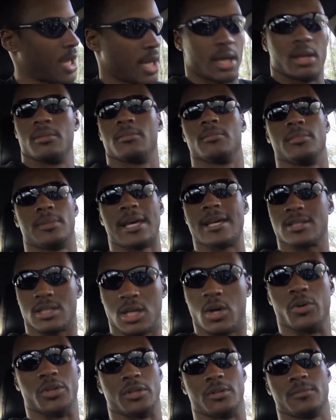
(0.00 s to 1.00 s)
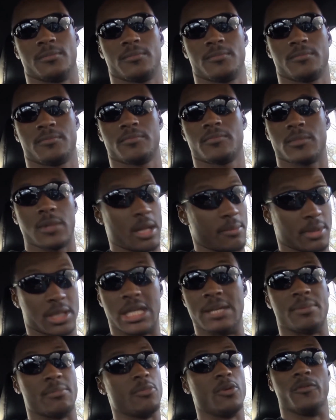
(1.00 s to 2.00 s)
Hey, nice knowing you. I'm
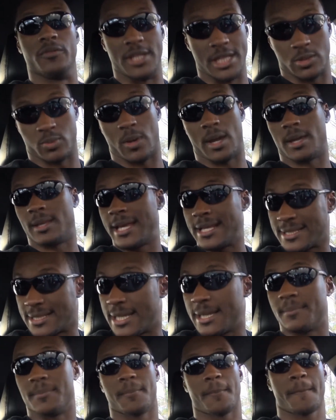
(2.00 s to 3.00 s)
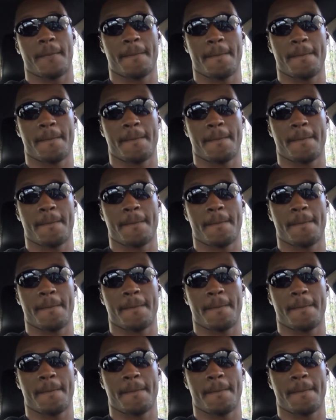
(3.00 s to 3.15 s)
gonna keep it moving this way. That's it.